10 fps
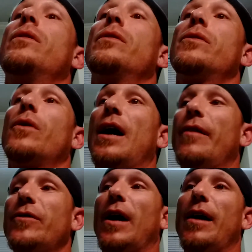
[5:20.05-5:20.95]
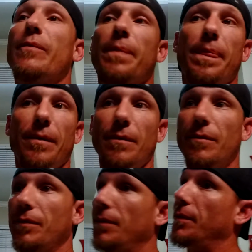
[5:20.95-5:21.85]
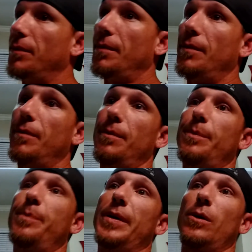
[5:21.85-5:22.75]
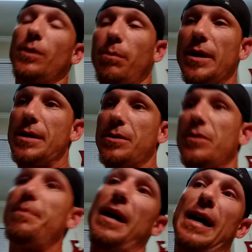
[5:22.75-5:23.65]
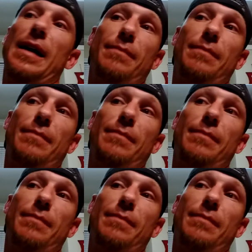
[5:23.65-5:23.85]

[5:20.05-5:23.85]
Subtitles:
So after I peeled the blisters back,